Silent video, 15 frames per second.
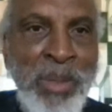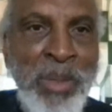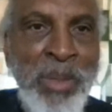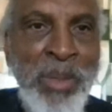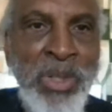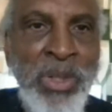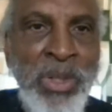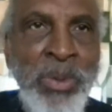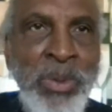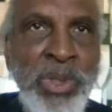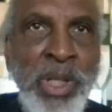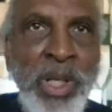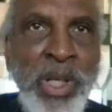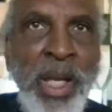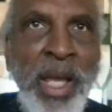being
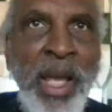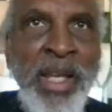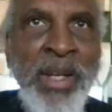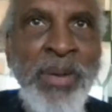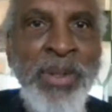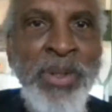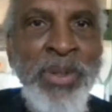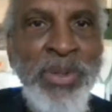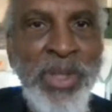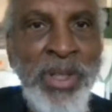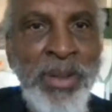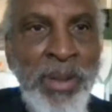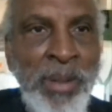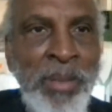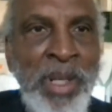misused. And they were
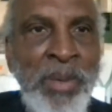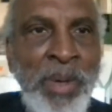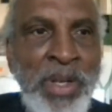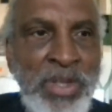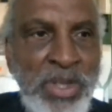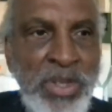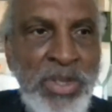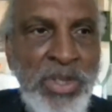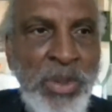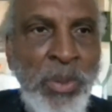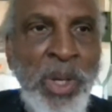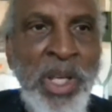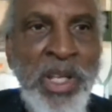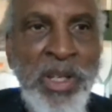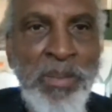used in, in many ways to
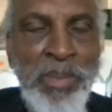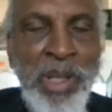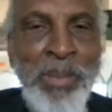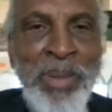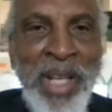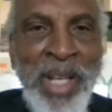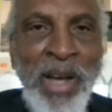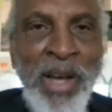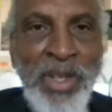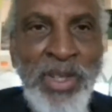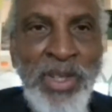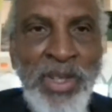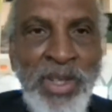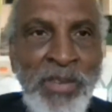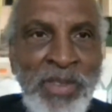screen people out
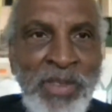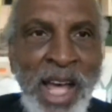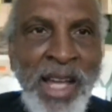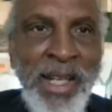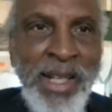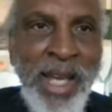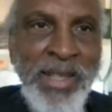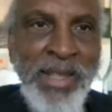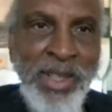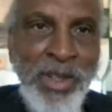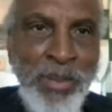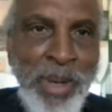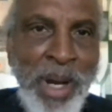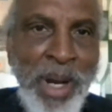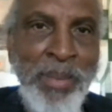instead of
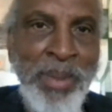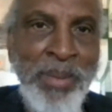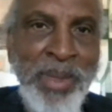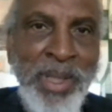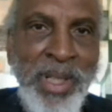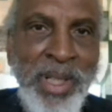diagnosing the problem.